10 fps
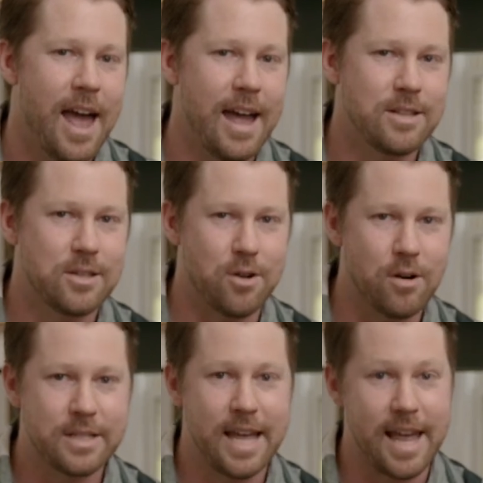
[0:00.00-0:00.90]
and
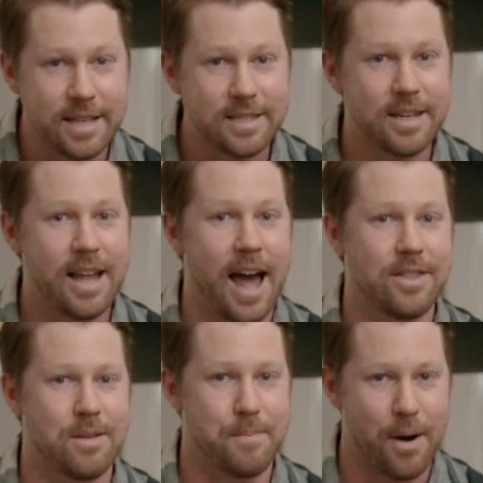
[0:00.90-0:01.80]
start tasting
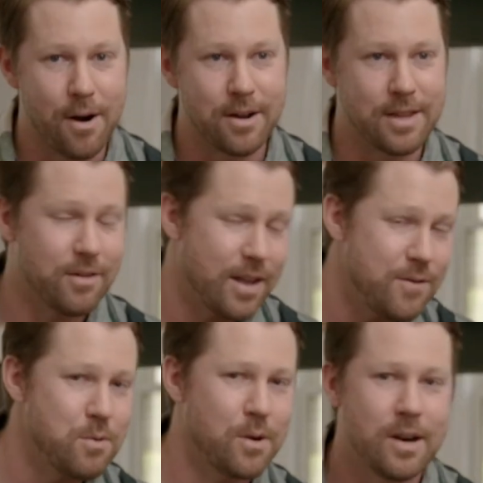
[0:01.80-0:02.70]
at the bar. That'll give
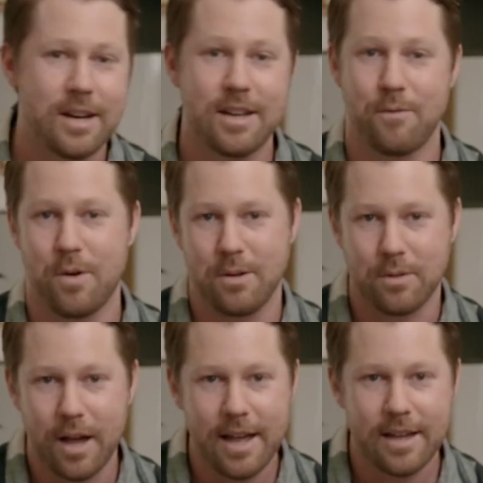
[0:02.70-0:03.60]
you a good idea of what
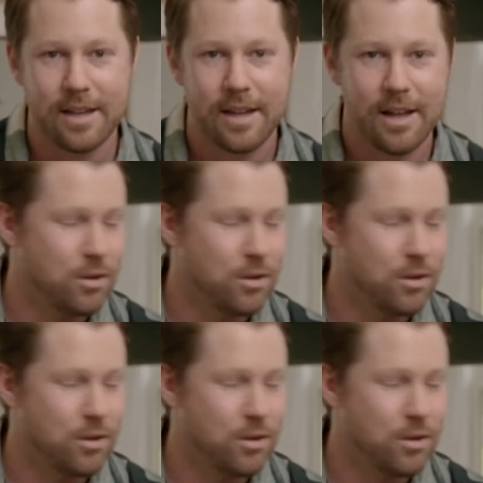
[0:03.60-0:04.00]
you like.